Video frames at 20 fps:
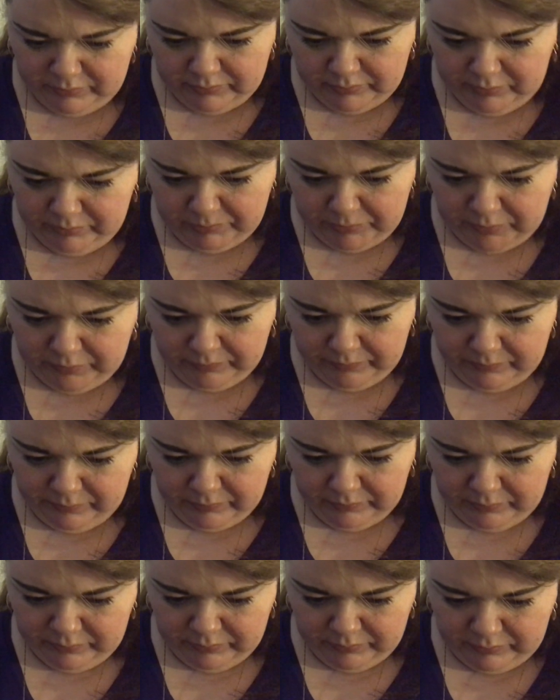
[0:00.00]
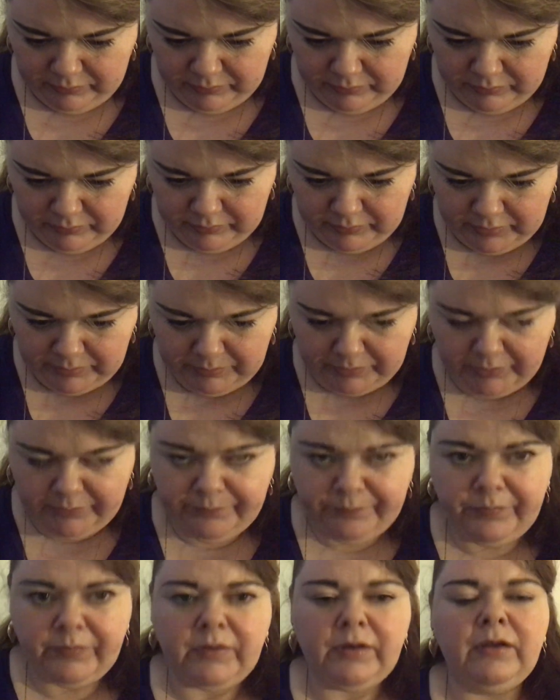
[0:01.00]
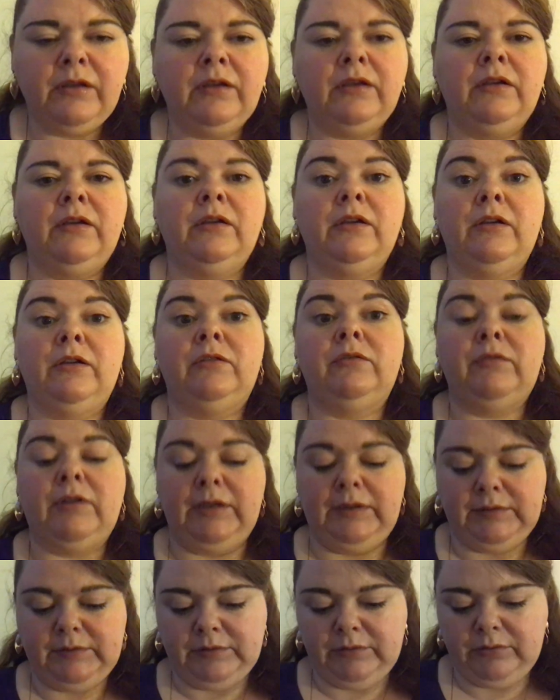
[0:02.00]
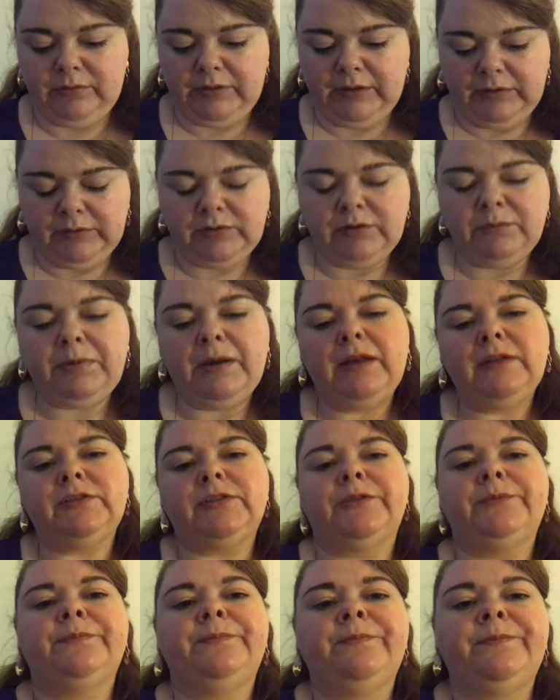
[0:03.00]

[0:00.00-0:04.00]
Come on. There we go. Right, okay, so pile 2.